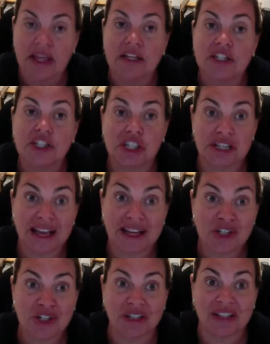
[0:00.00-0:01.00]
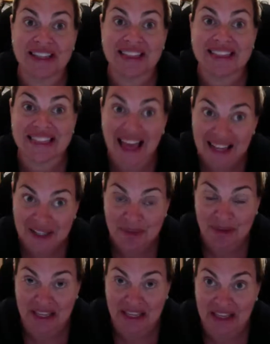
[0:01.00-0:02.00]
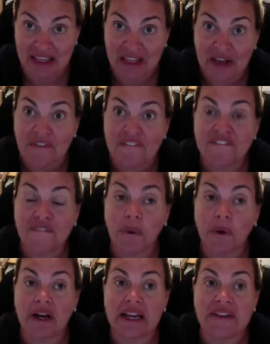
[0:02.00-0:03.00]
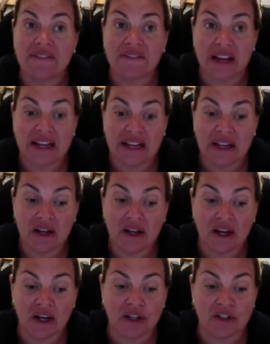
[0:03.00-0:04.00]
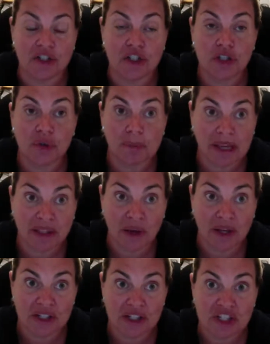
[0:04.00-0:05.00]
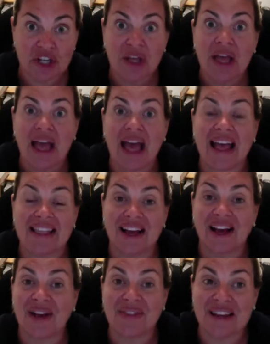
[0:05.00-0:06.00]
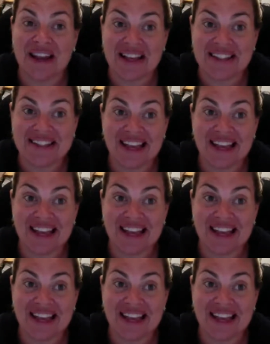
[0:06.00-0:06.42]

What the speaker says: She actually thanked me for inviting her to my launch at the next